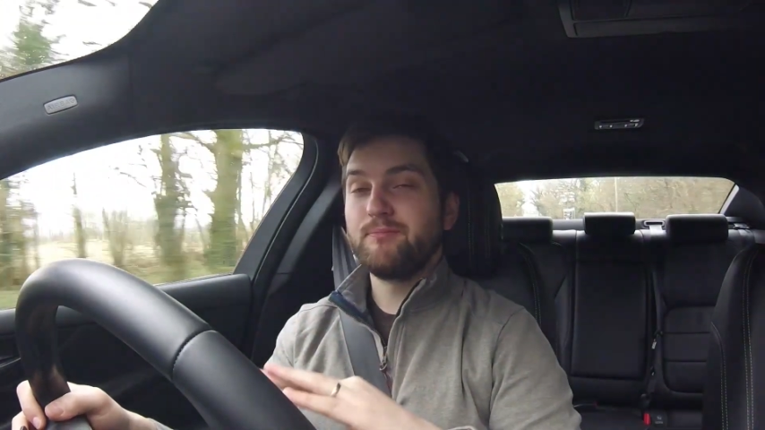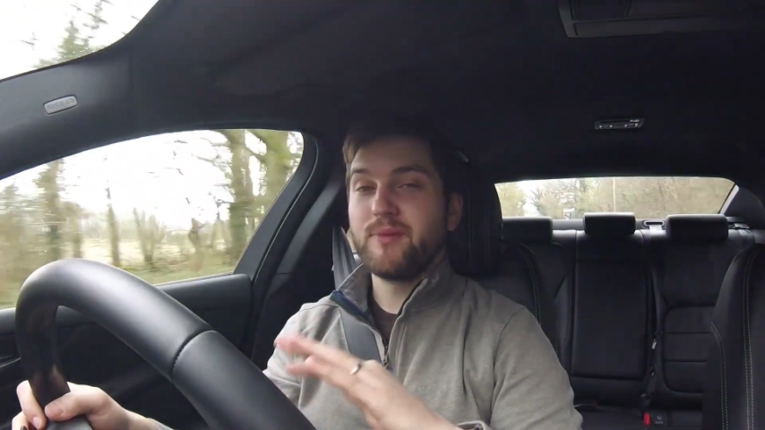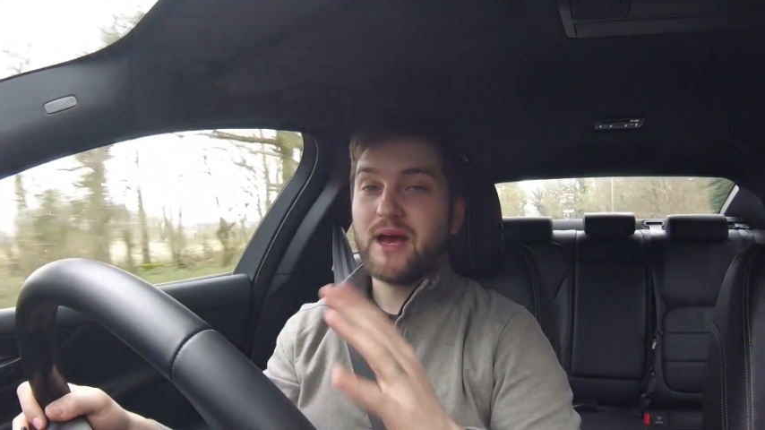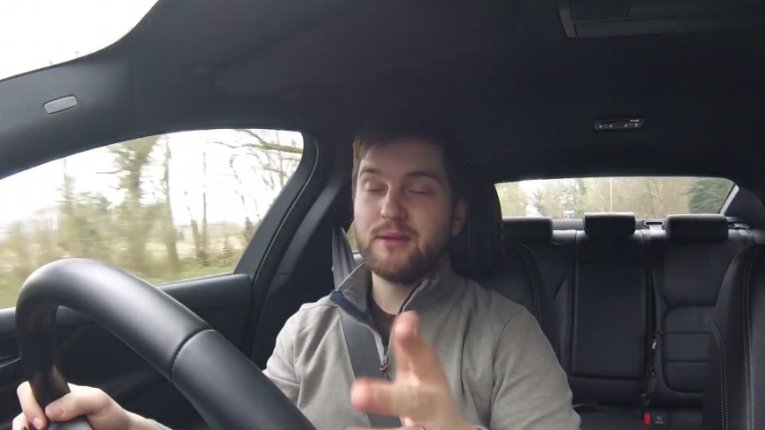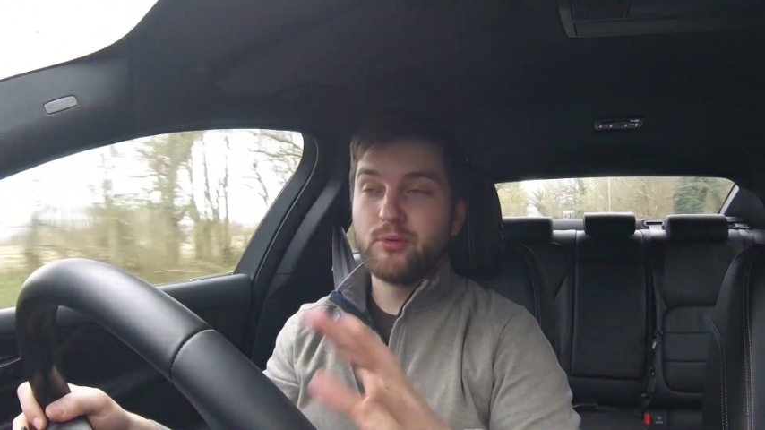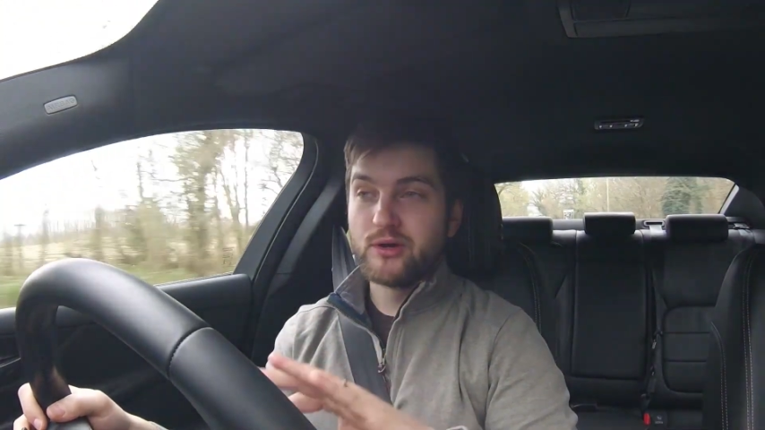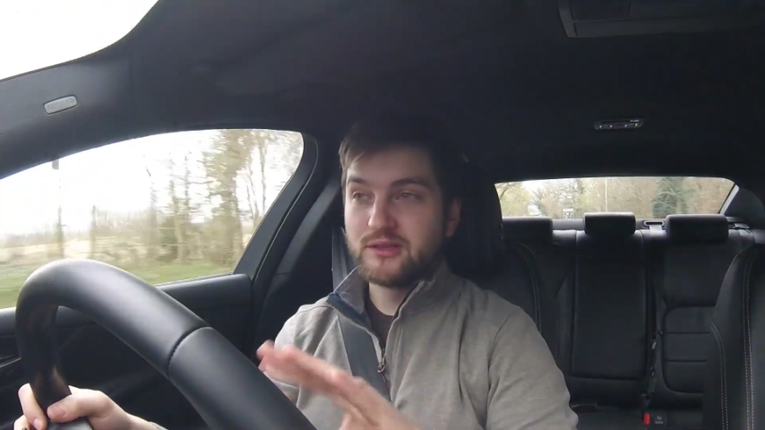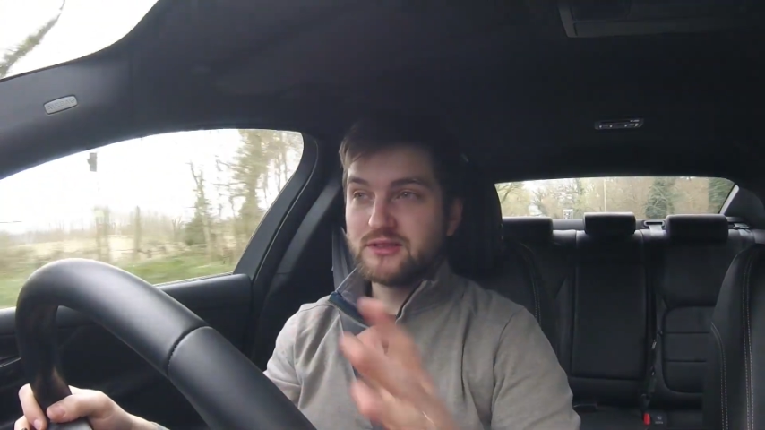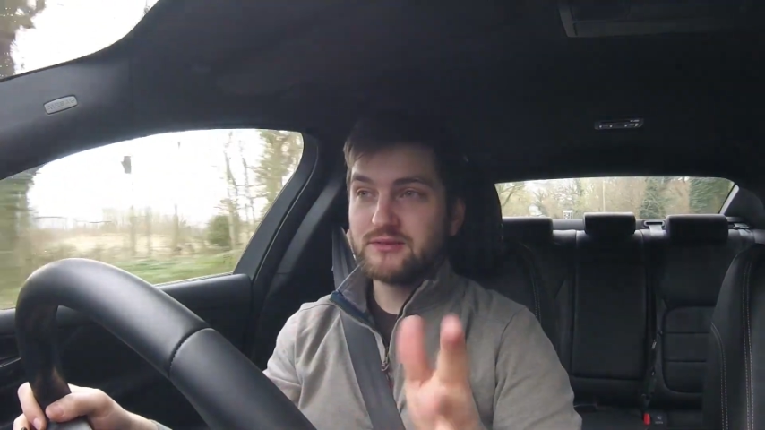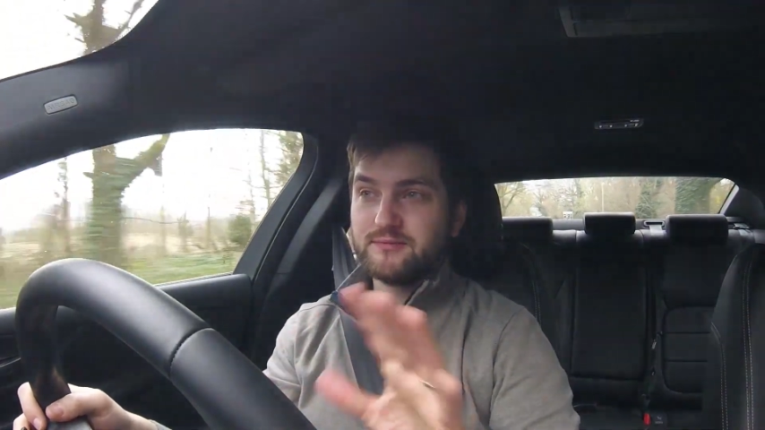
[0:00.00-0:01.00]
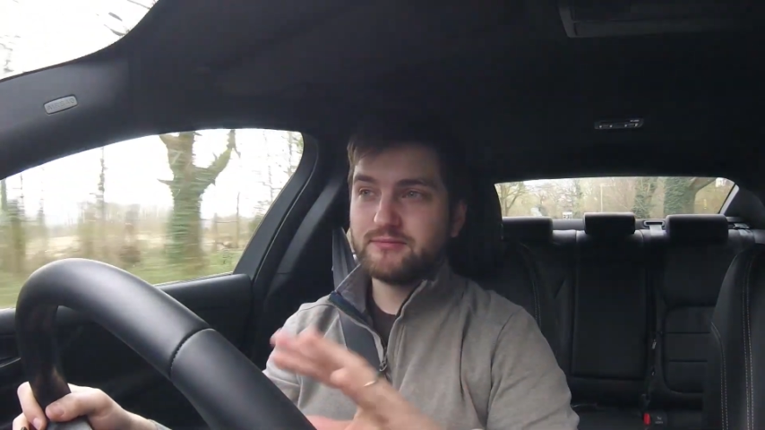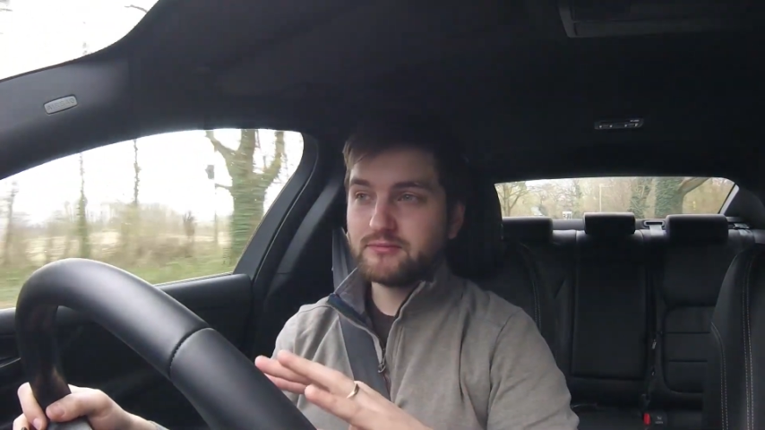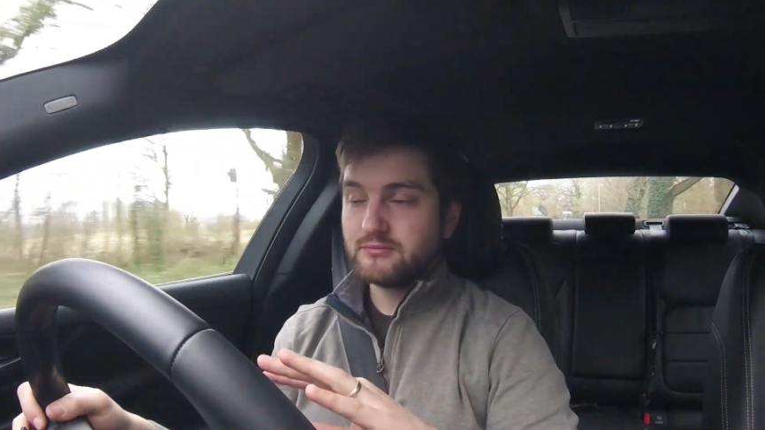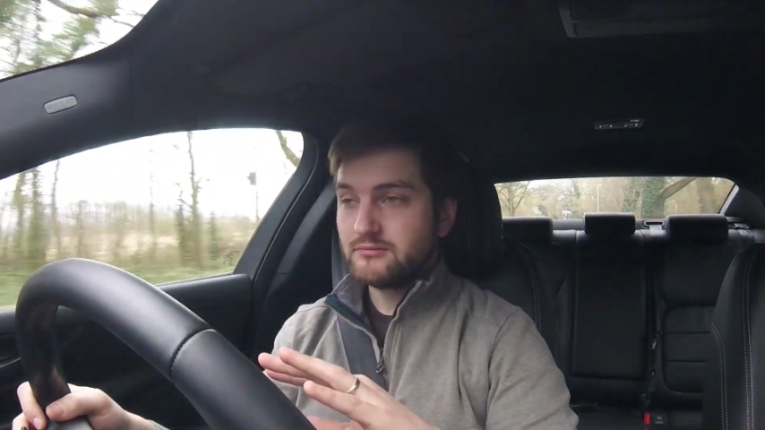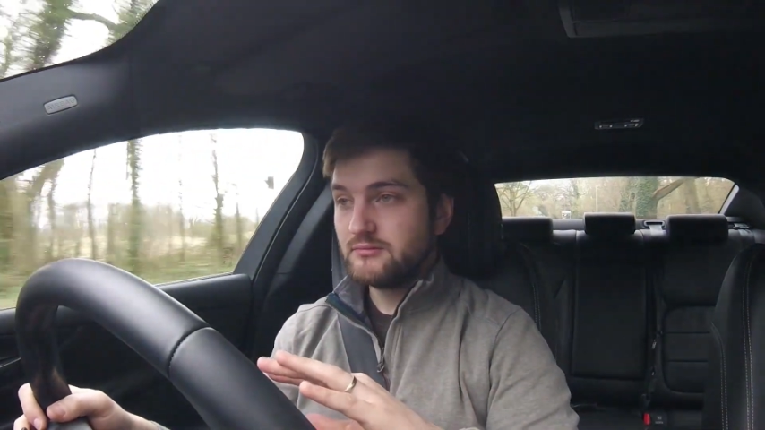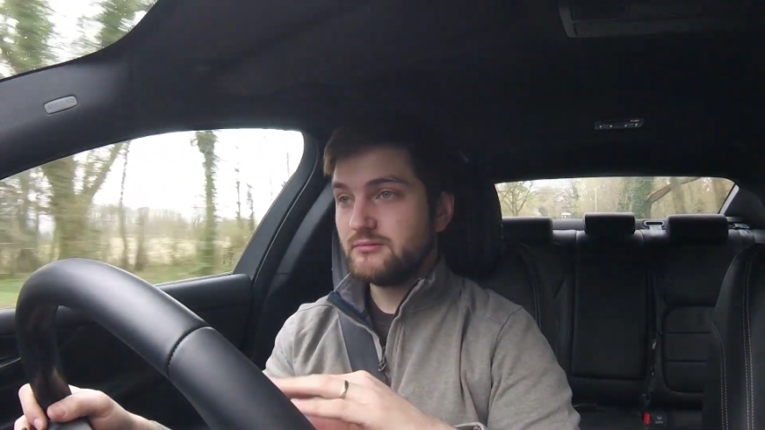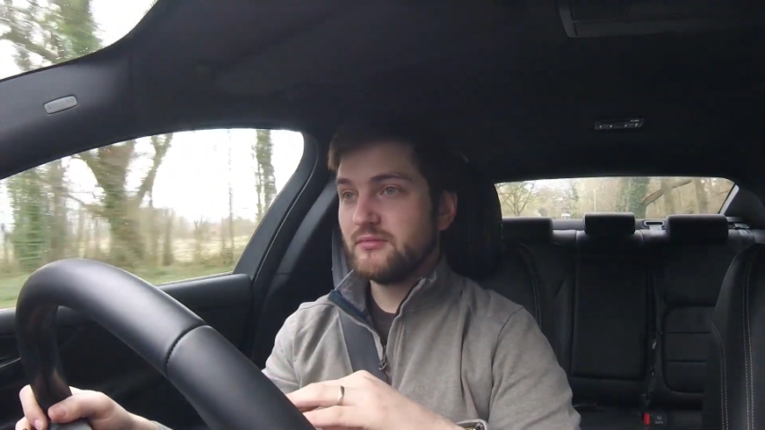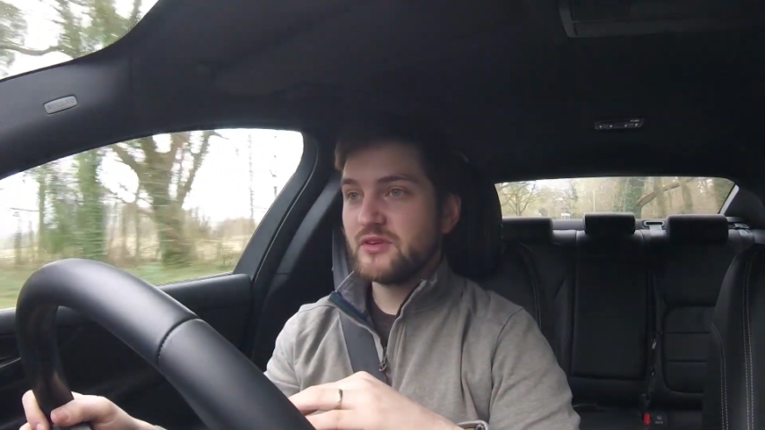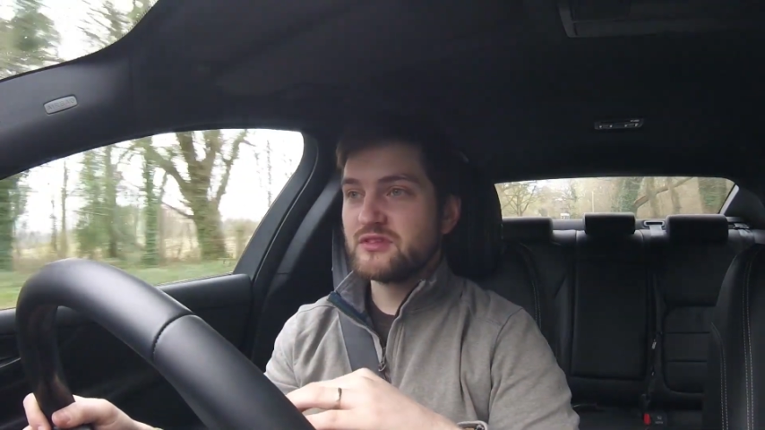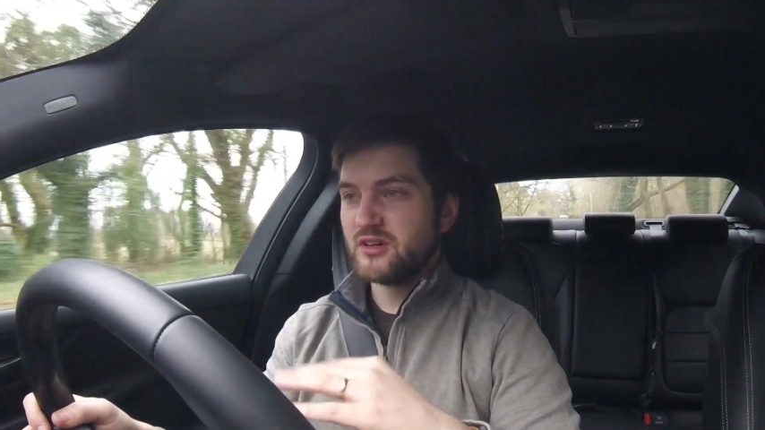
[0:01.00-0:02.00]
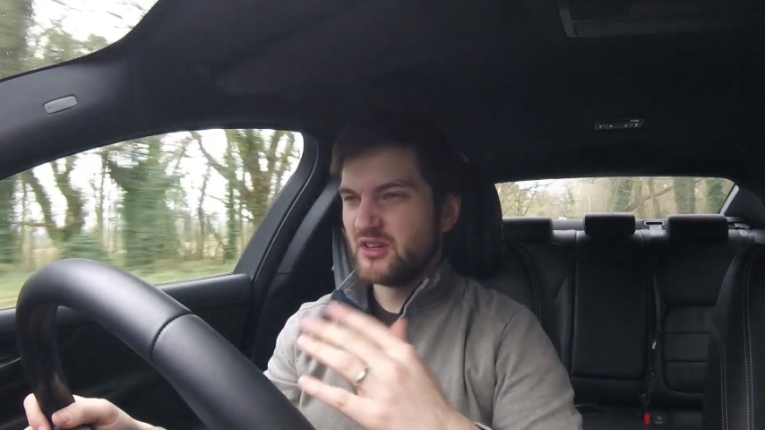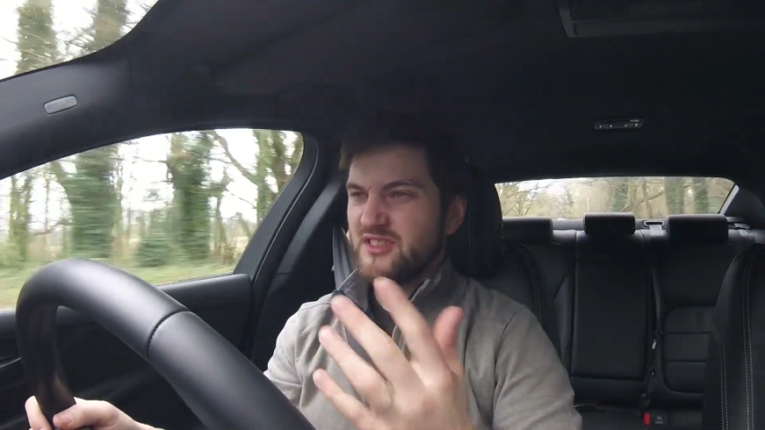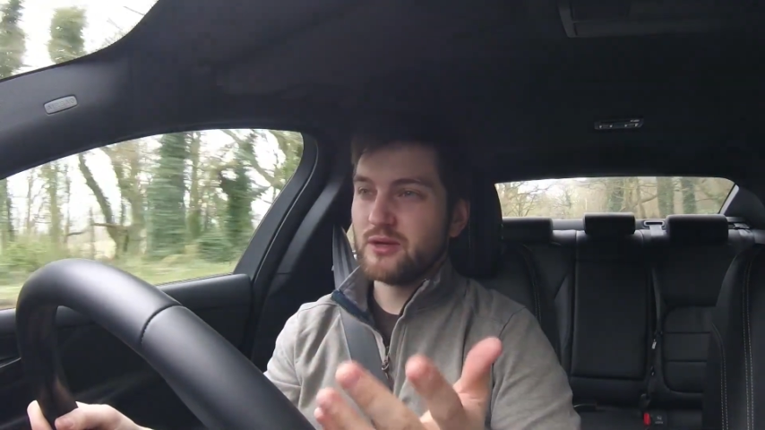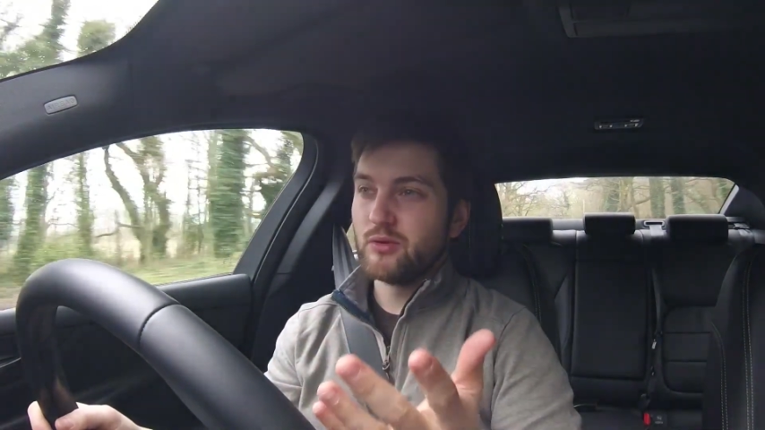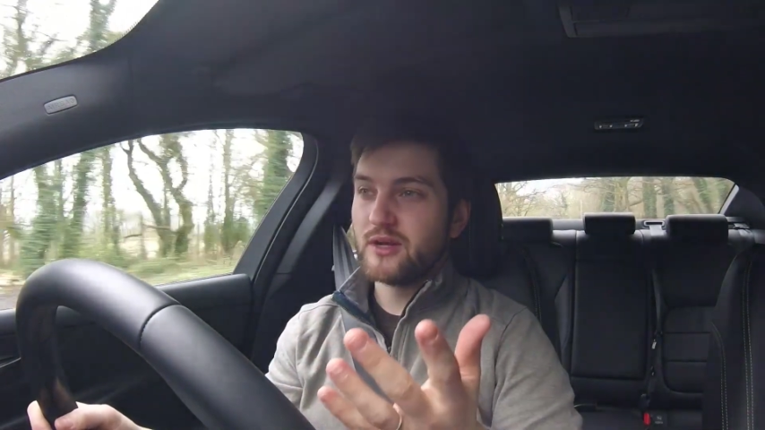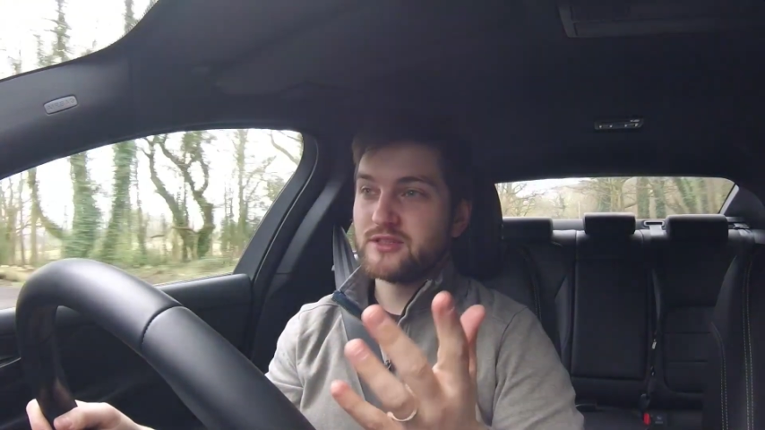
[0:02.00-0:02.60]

bad points. So I'll say what I